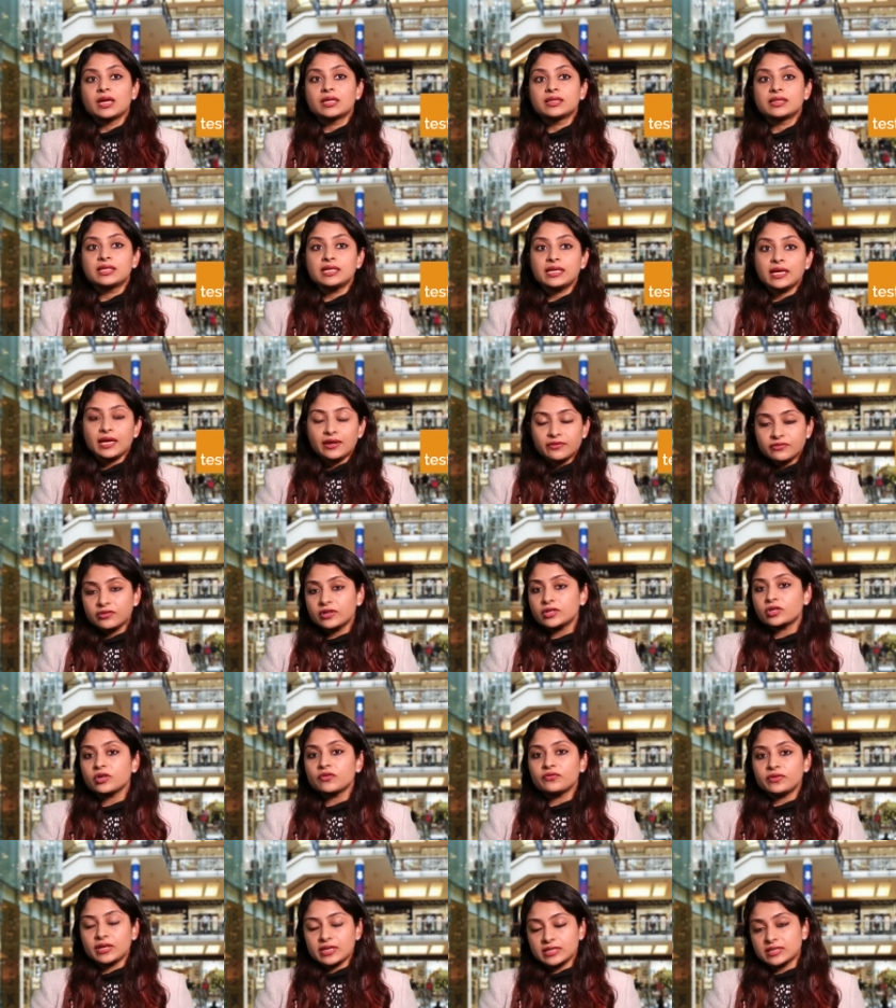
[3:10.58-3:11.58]
The effort
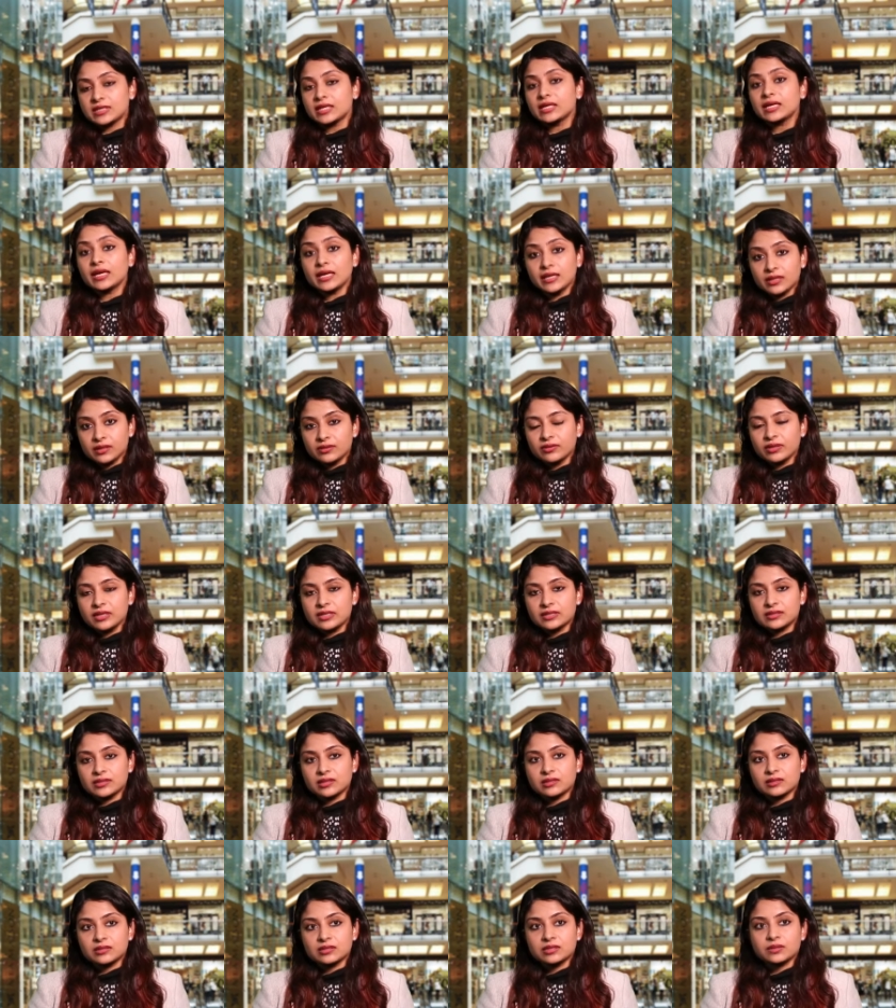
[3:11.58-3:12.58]
of testing
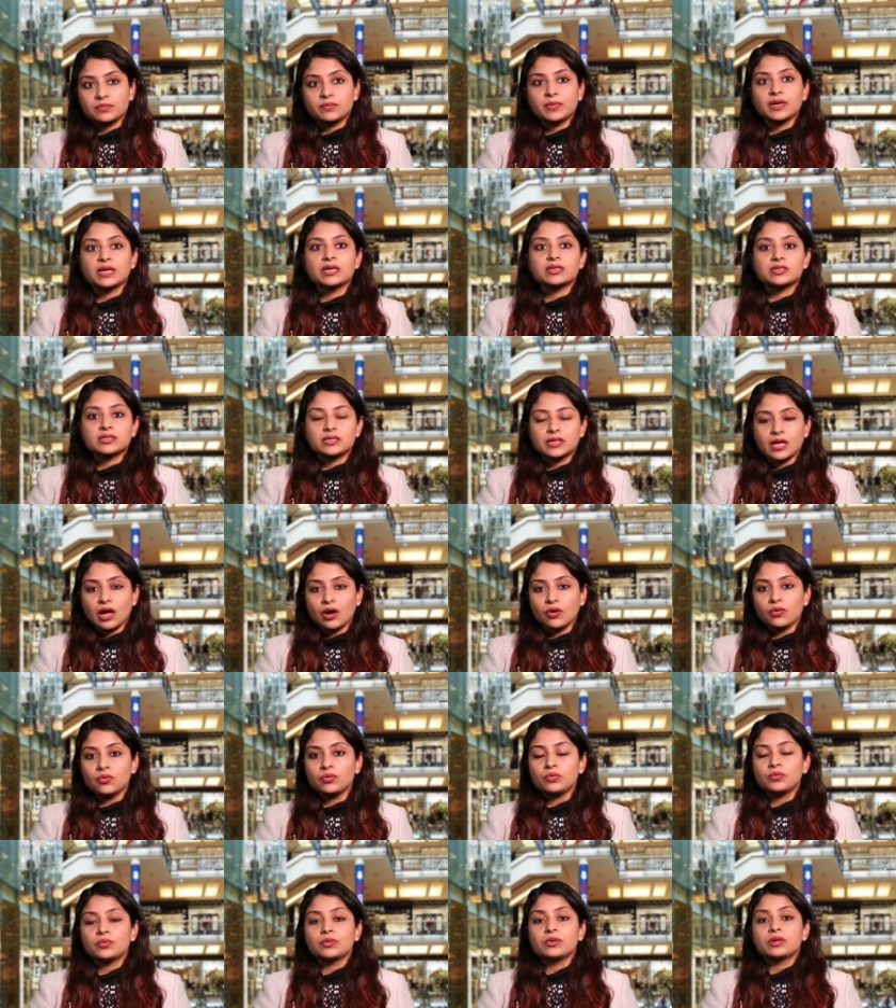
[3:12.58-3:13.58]
increases because
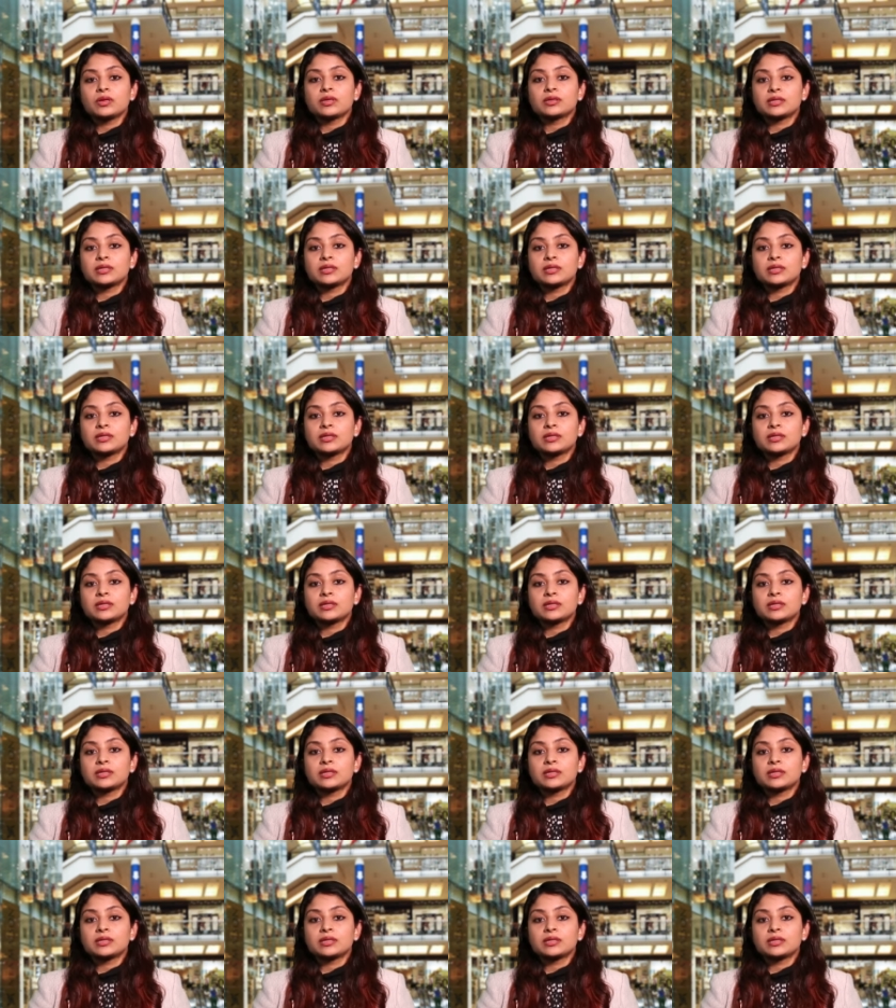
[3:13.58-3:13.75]
now